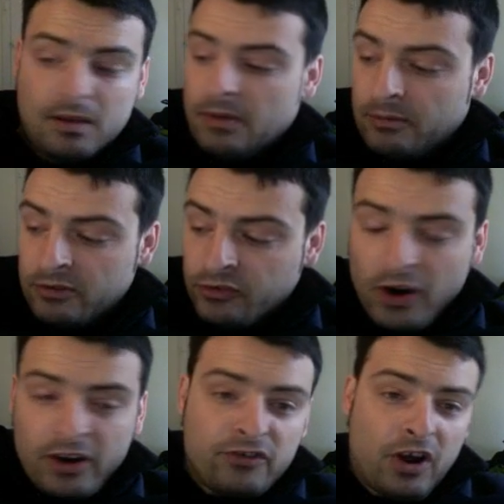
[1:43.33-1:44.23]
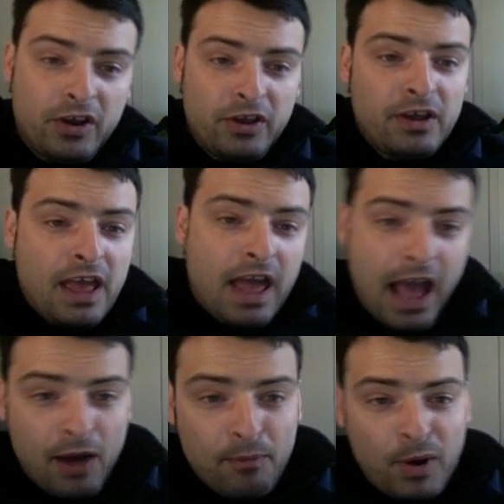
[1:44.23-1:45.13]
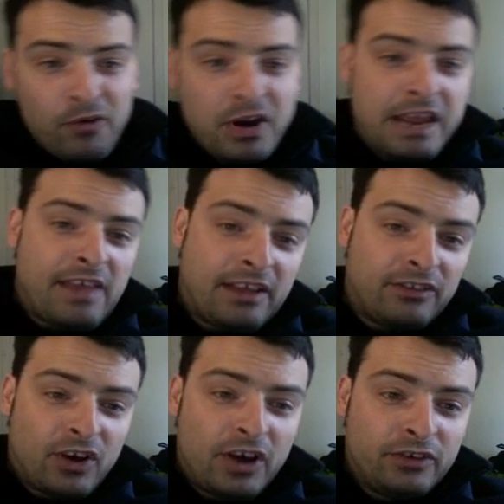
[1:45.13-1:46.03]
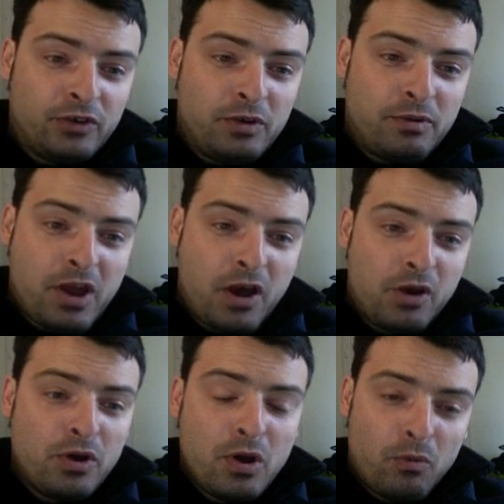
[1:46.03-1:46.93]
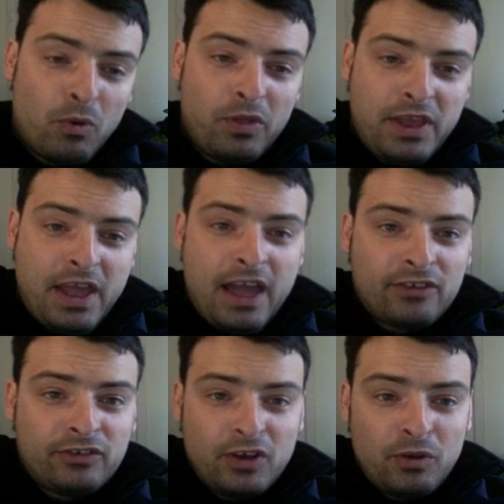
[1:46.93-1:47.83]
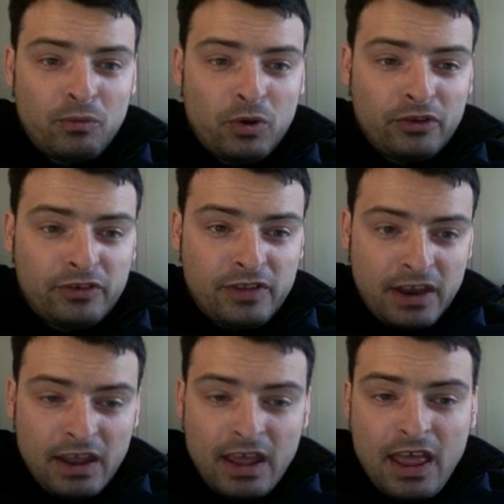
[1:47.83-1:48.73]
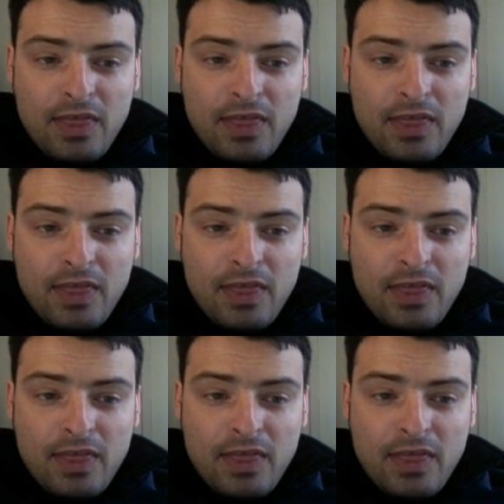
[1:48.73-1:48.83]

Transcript: but I'm just trying to show you how by reading that title you'd know what the excerpt was, and then